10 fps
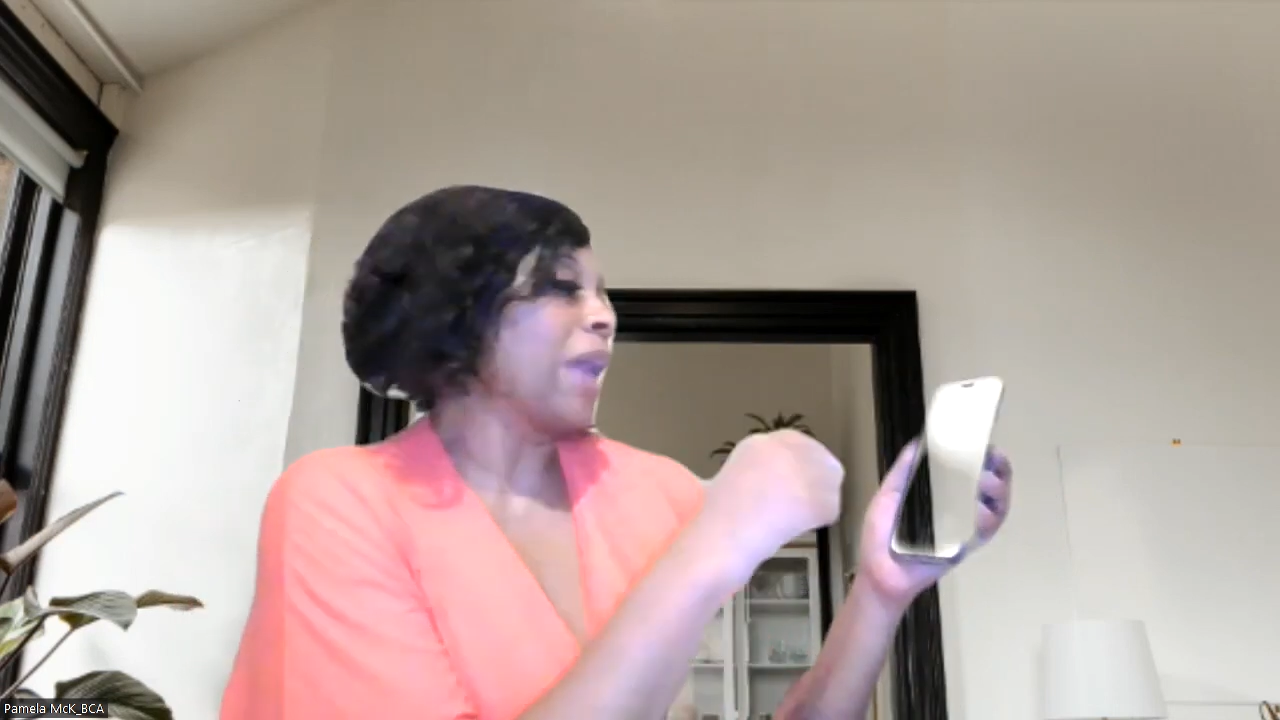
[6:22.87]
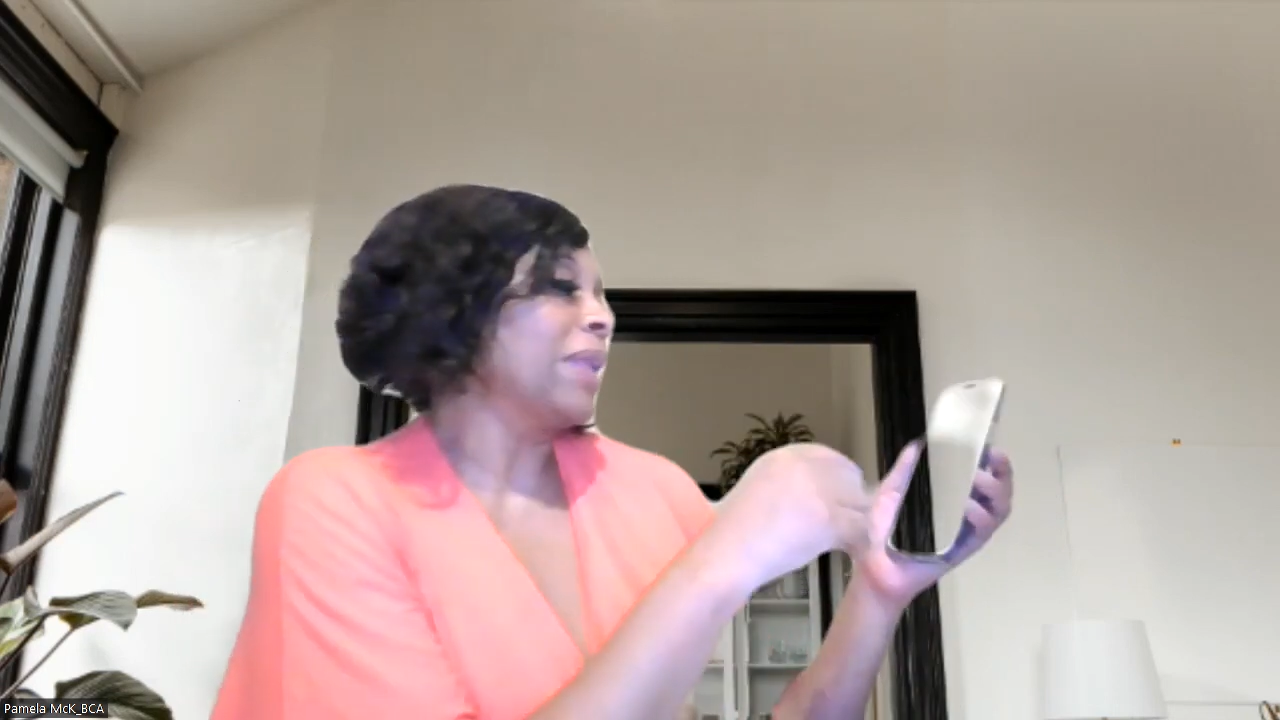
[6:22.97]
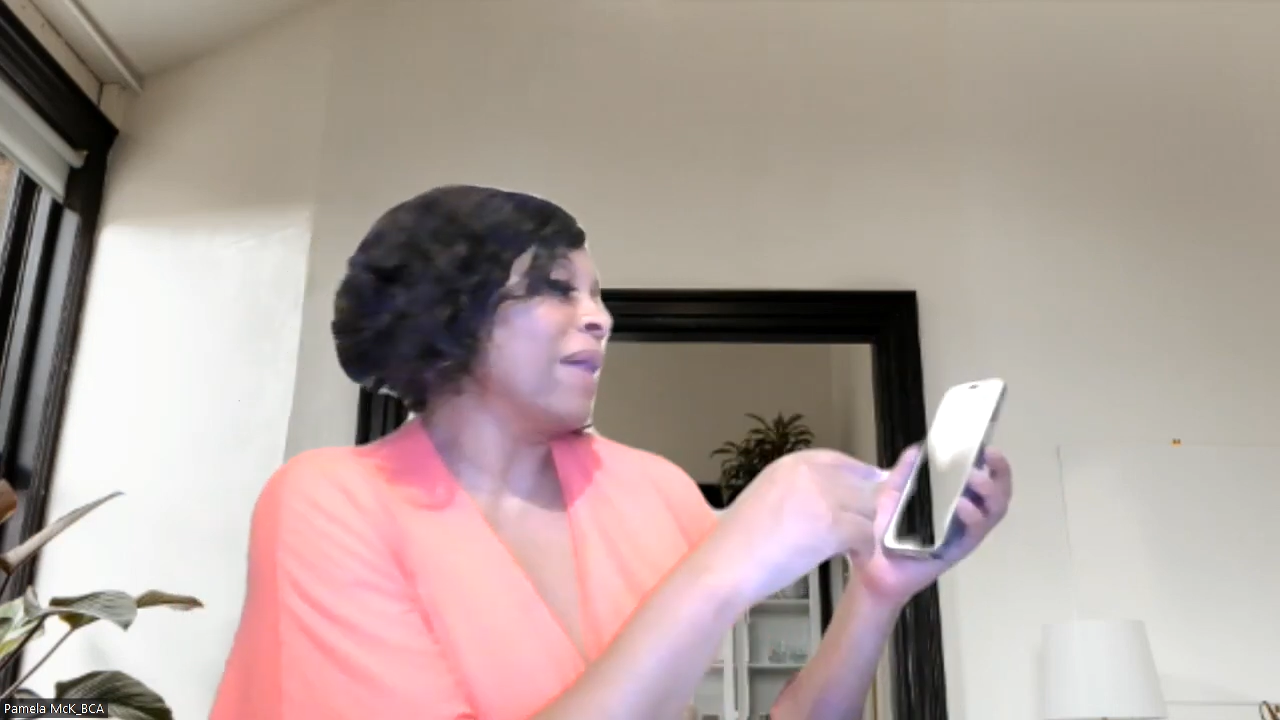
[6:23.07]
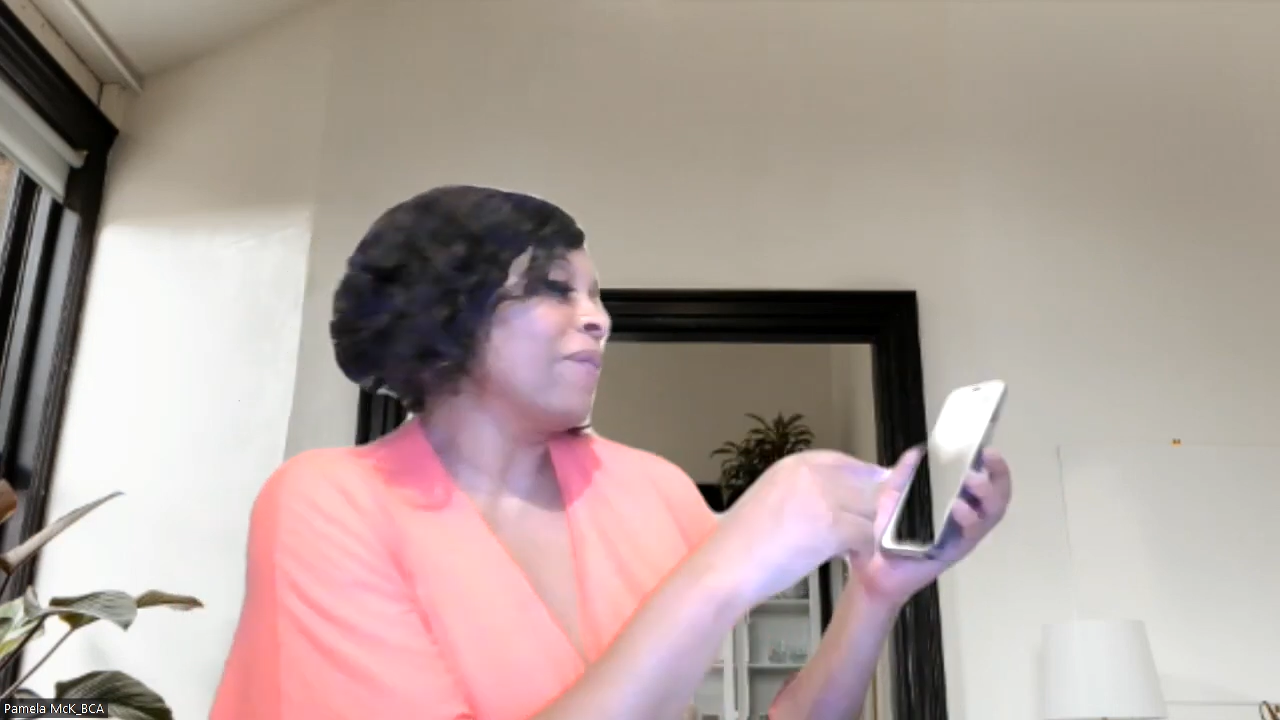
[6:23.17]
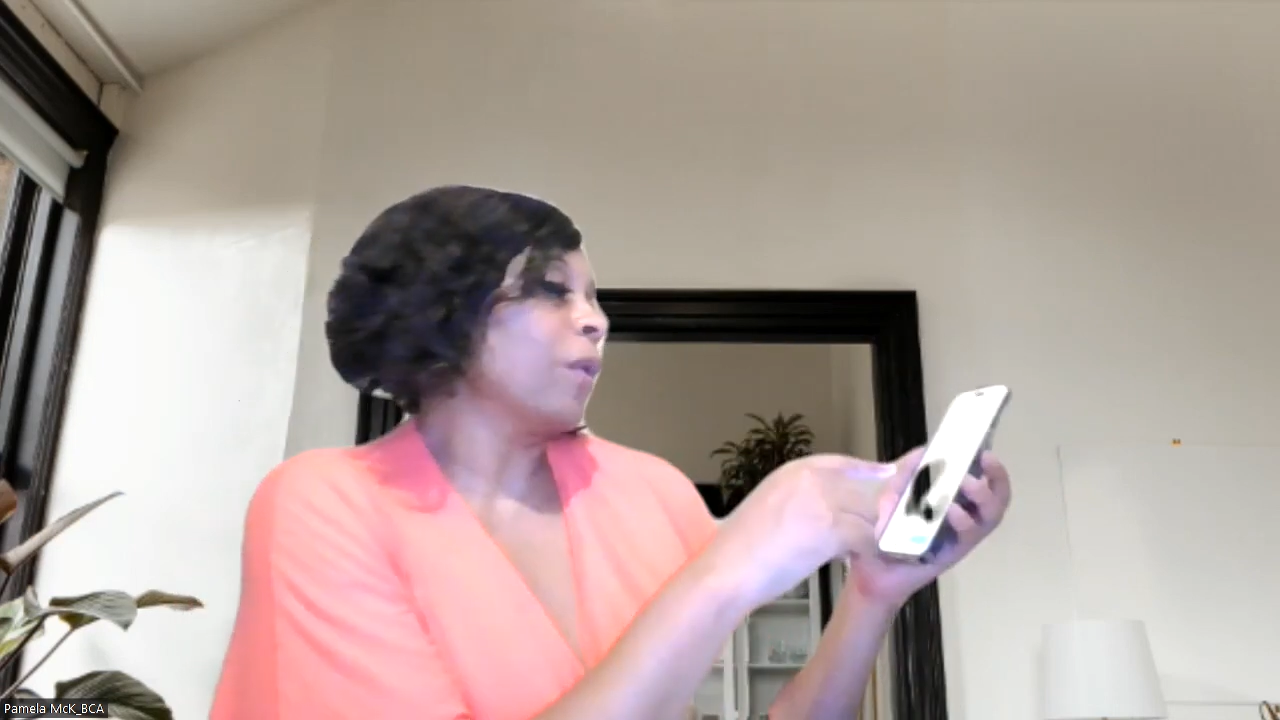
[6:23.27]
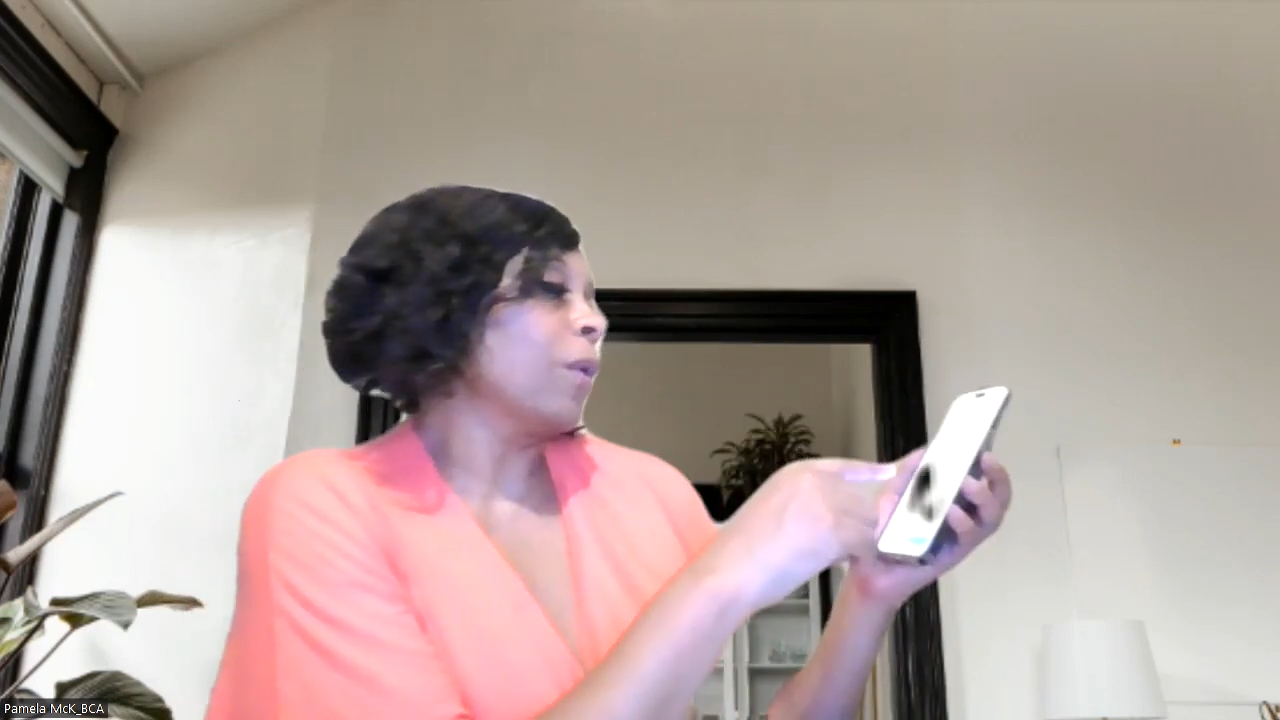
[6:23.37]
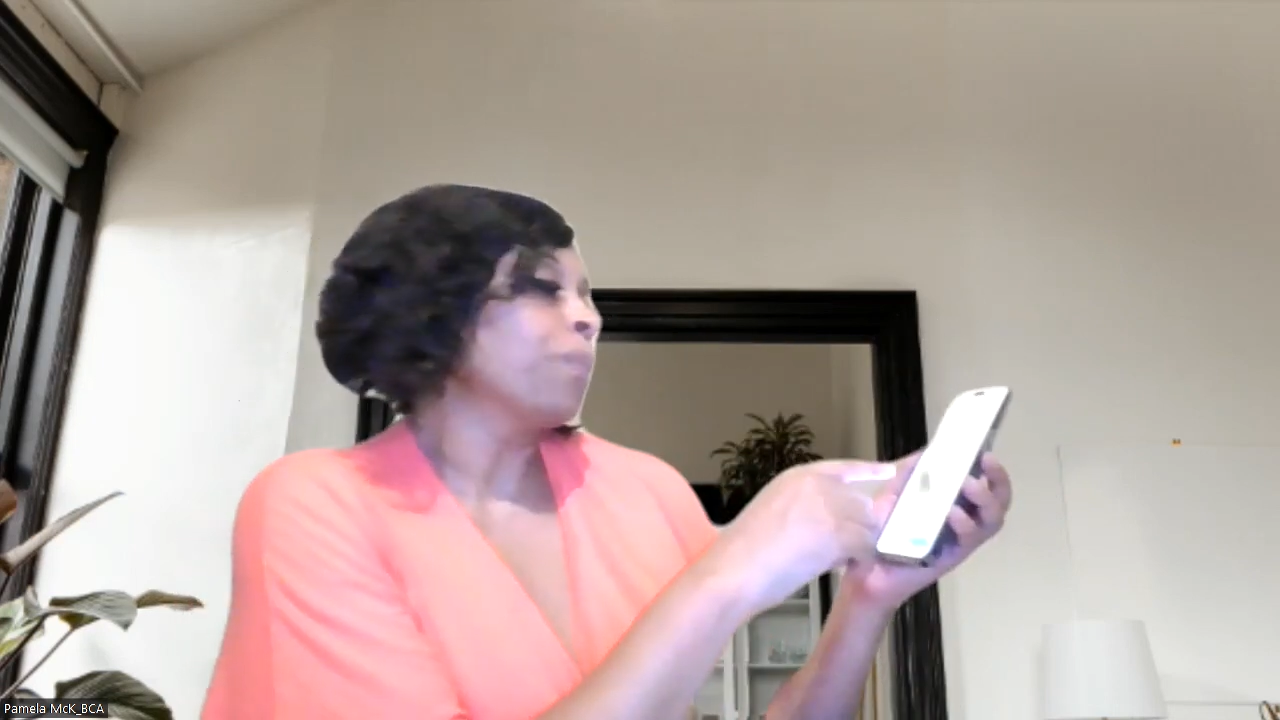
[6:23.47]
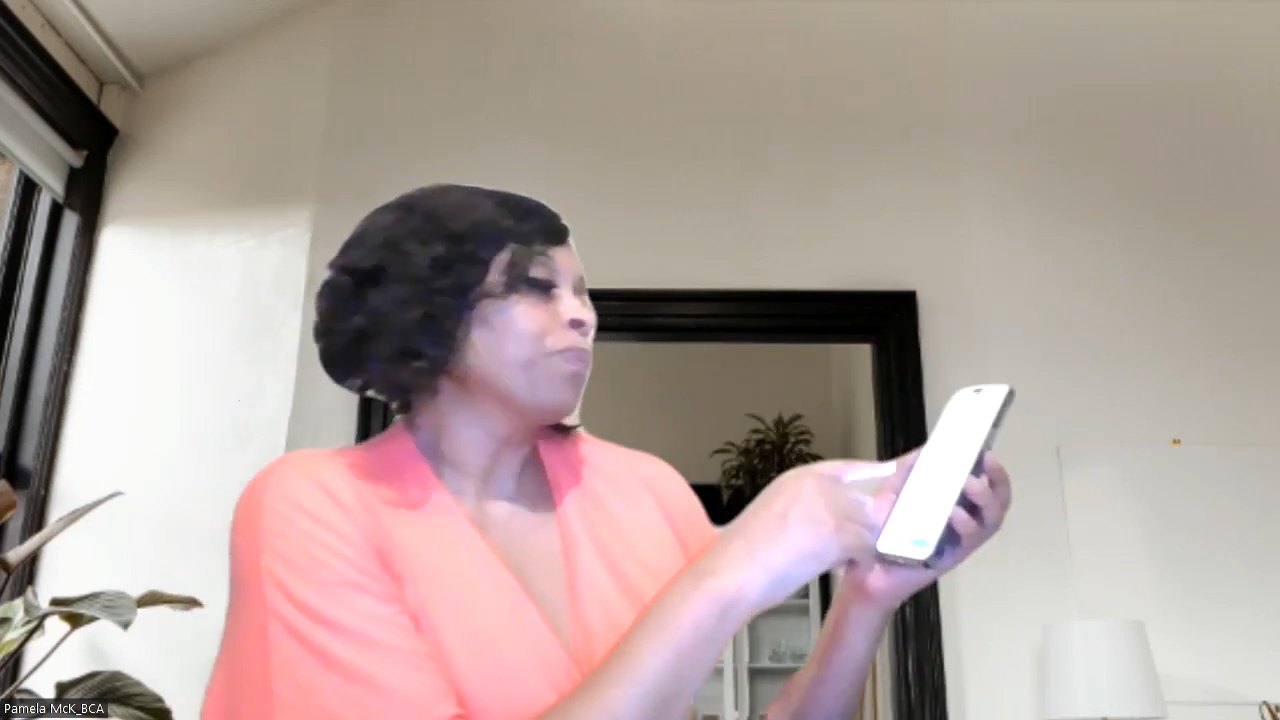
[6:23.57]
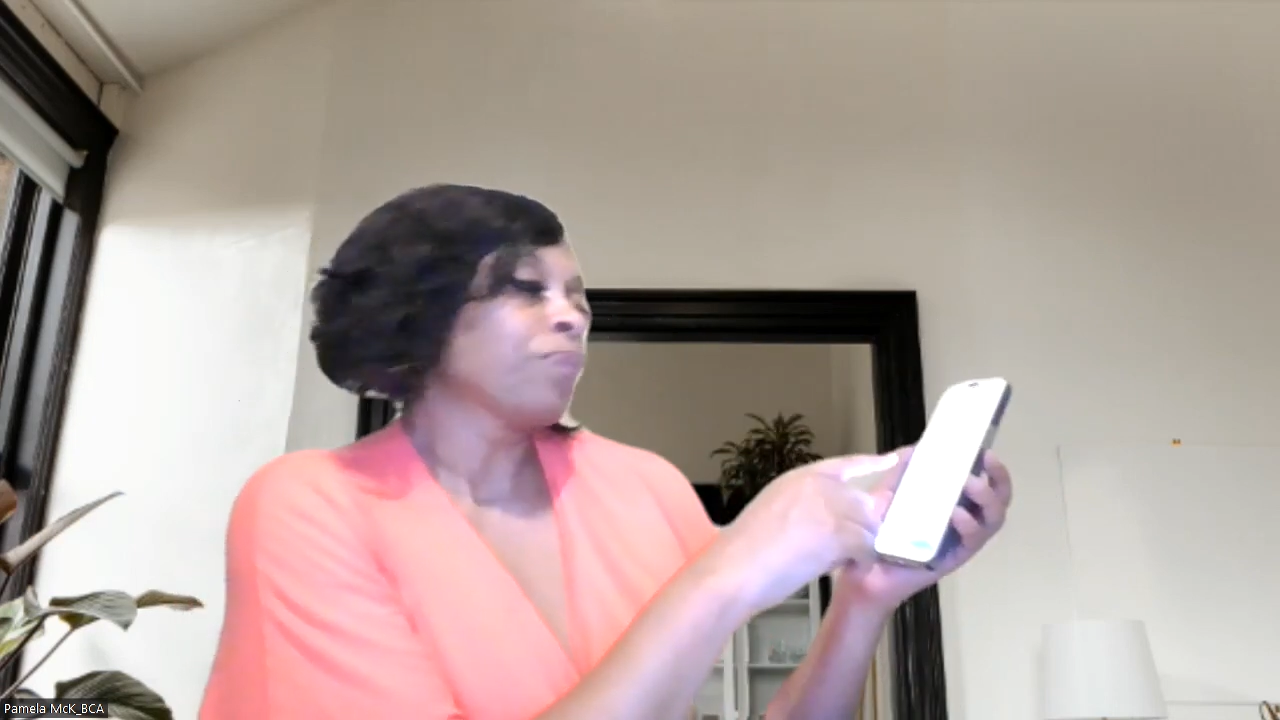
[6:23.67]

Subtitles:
level.